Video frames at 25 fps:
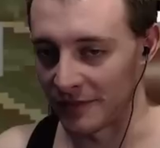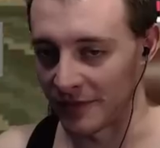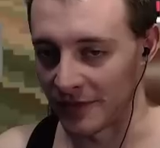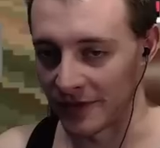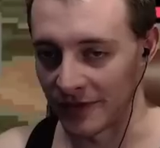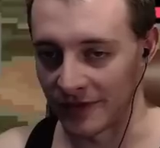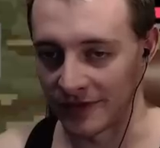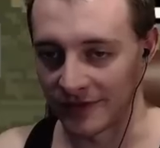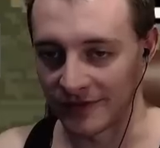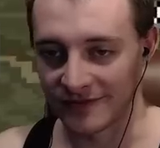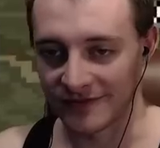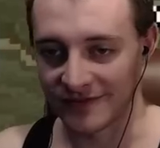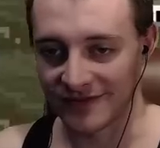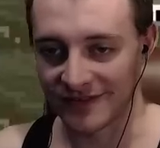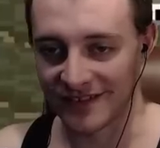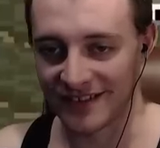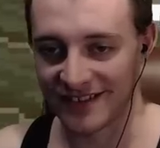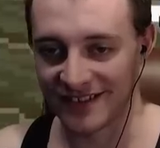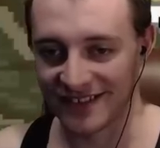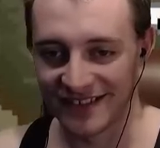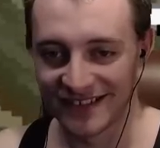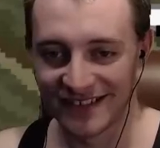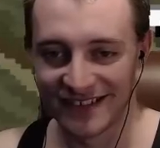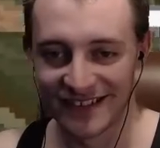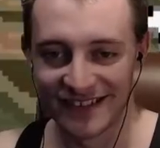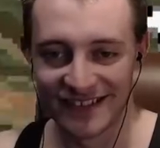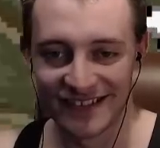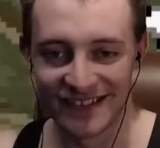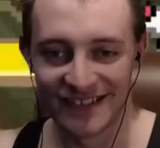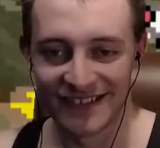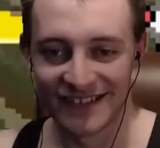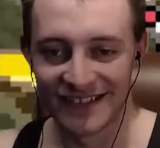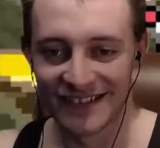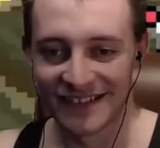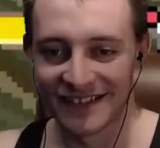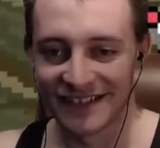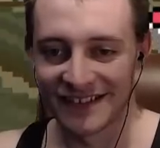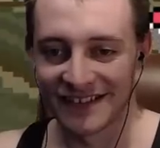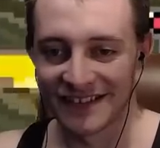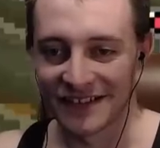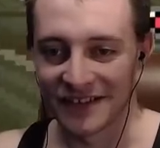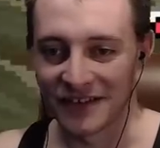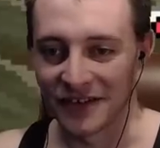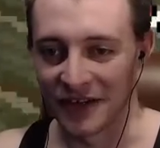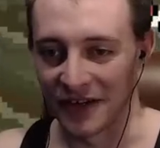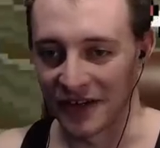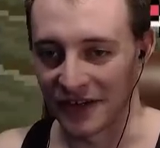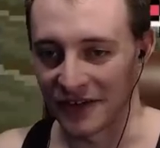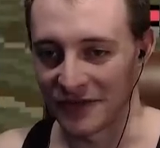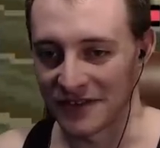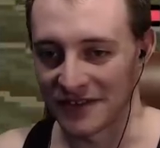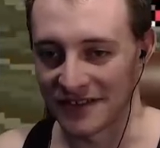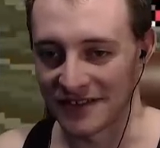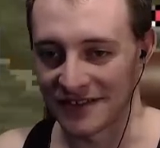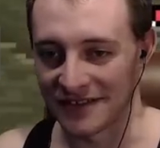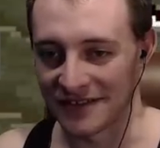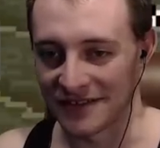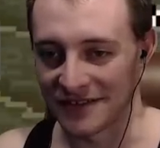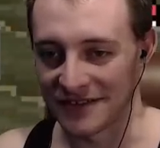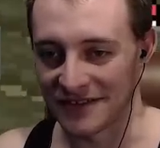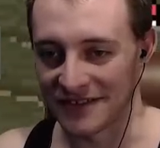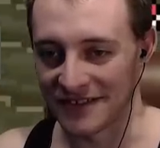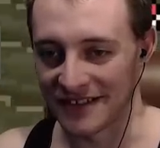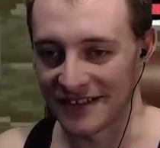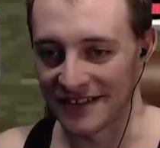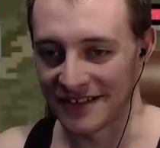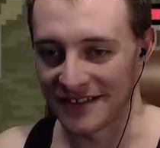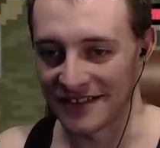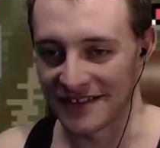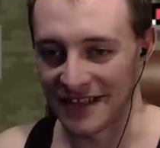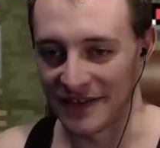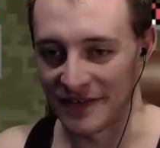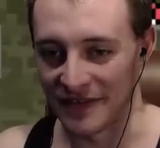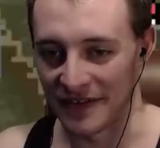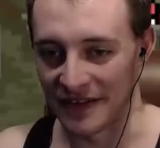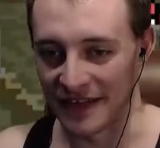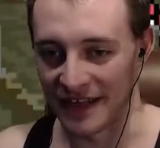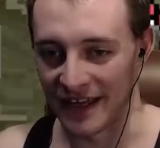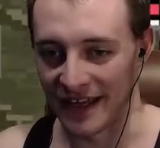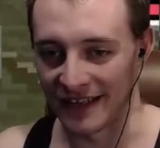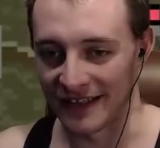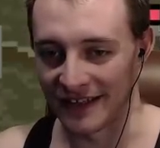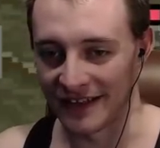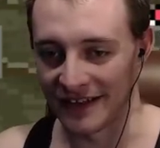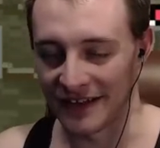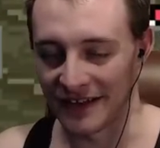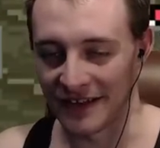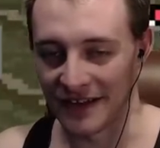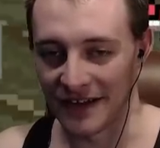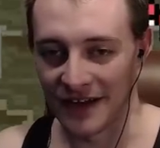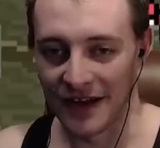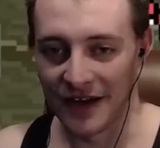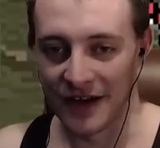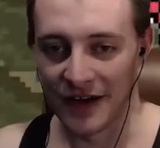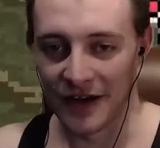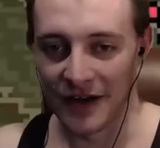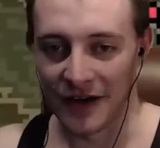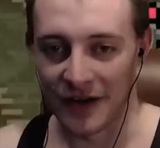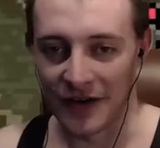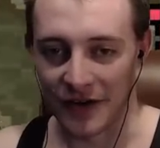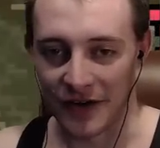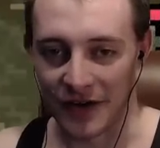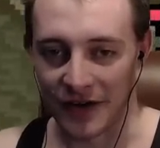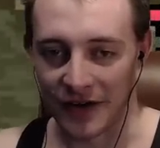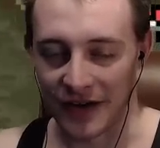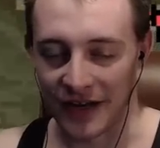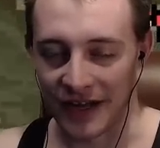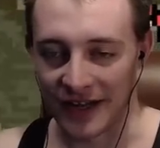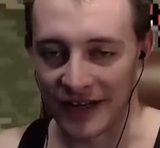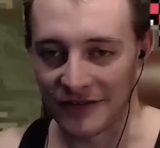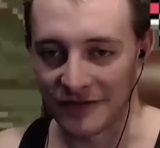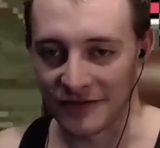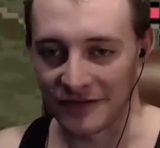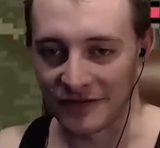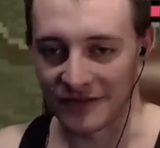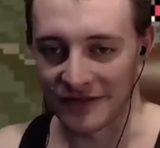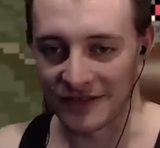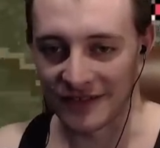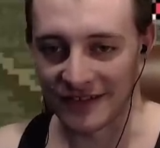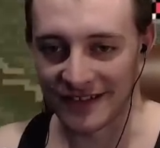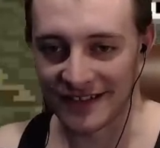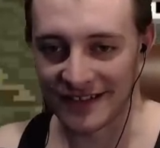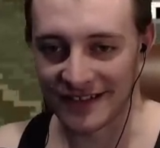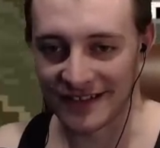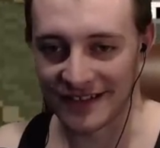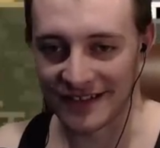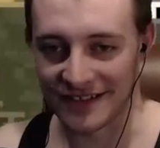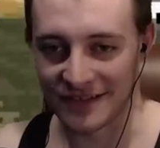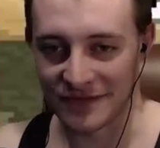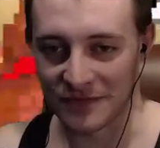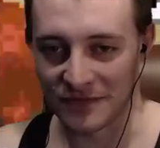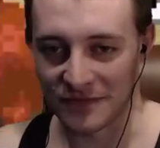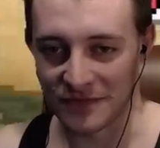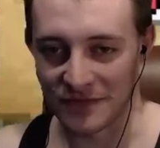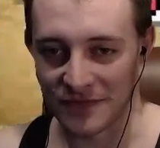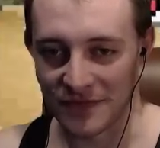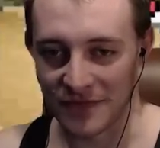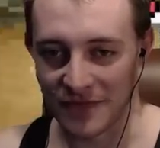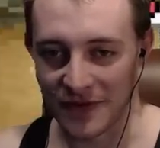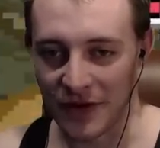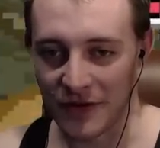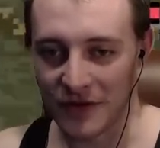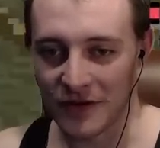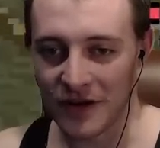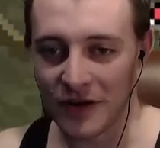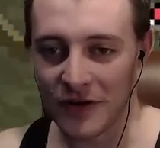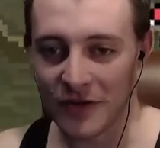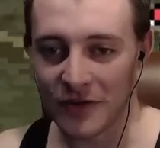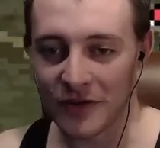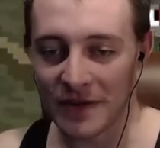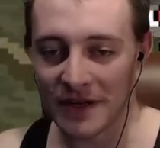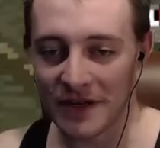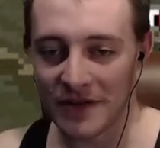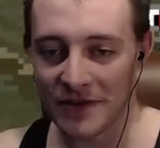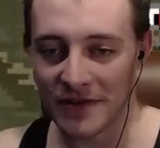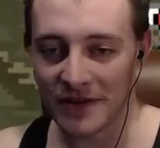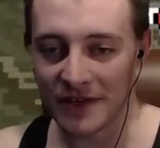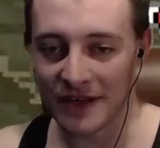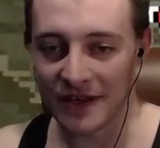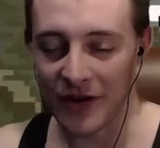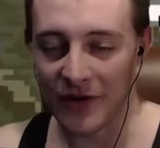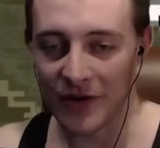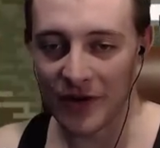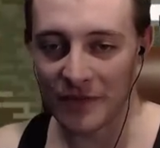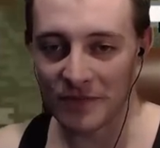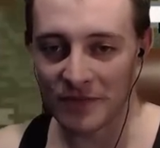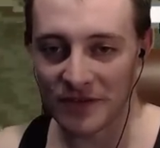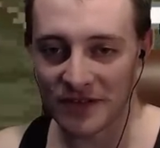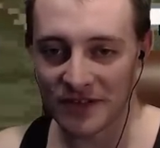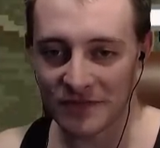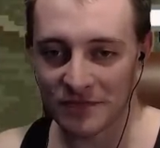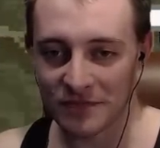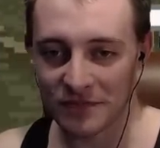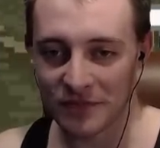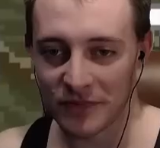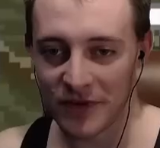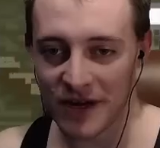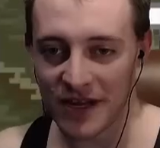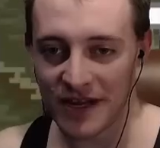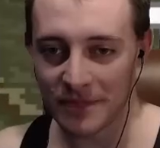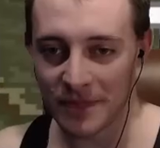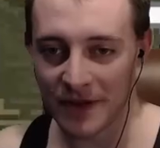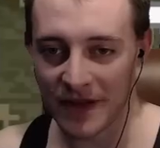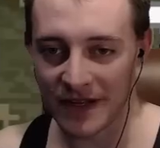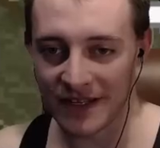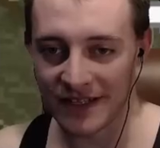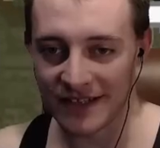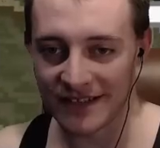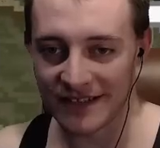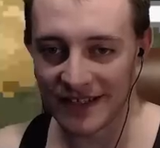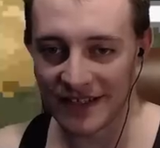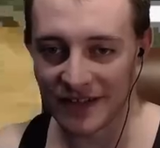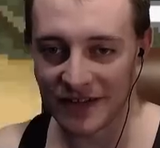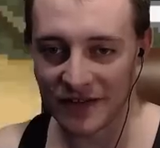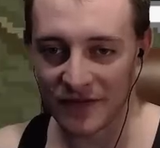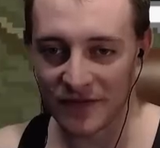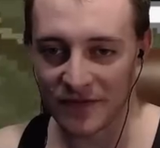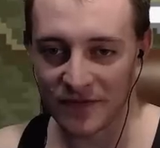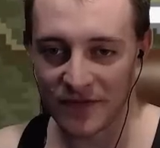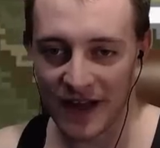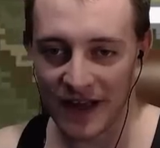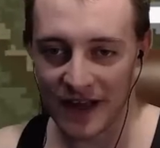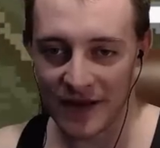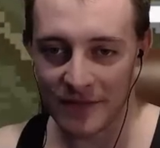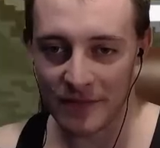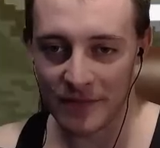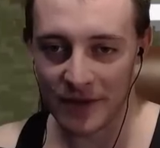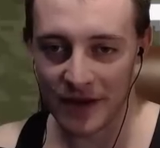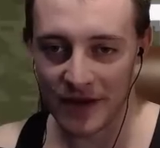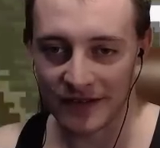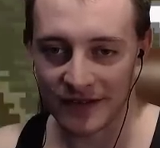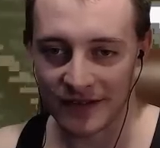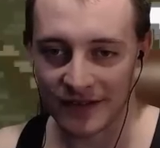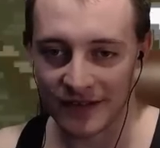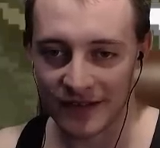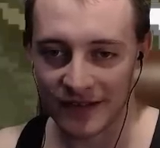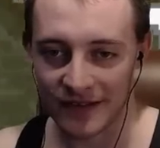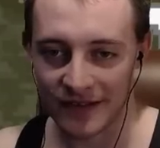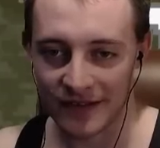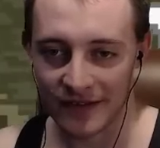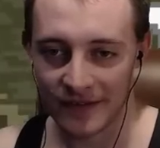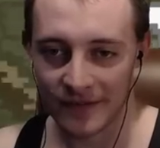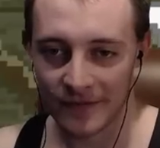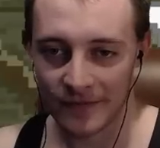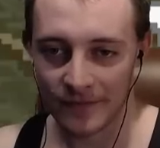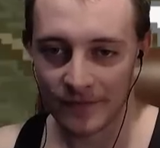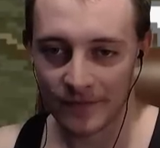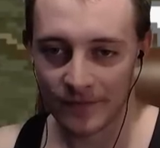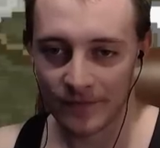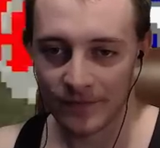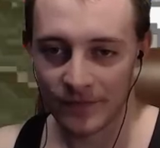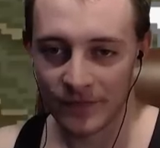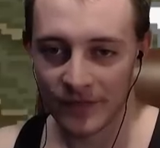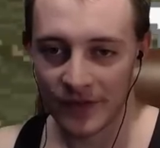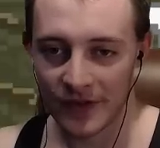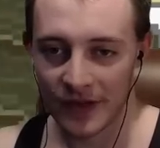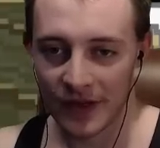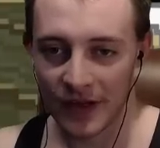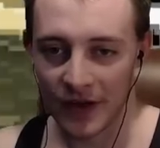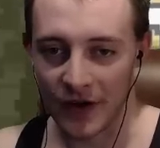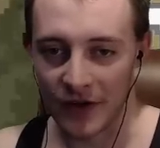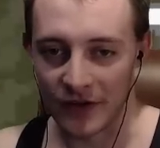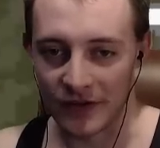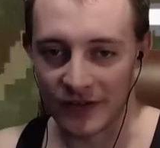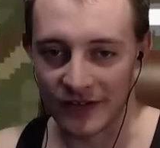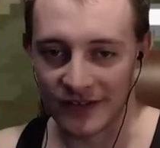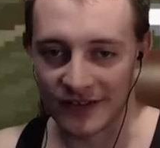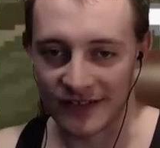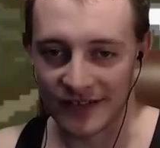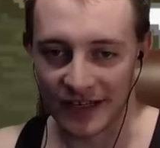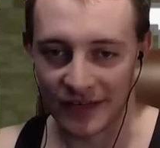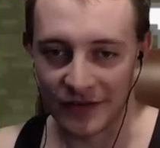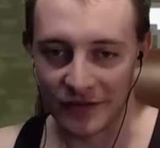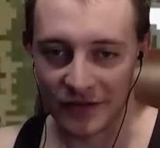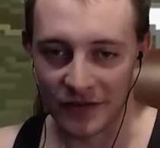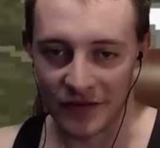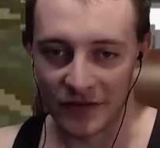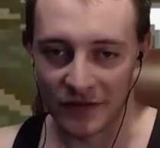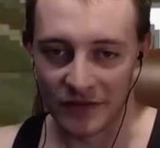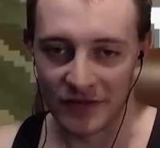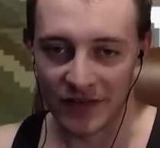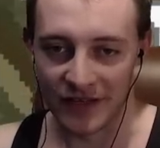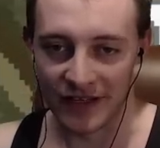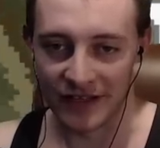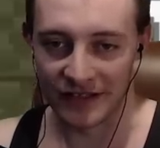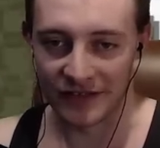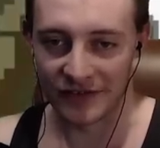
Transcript: but look, let's just leave it there. Oh god, I don't. This is... Oh no, what am I doing? Oh, I pressed the brake button instead of the fire button. Oh, this is. I do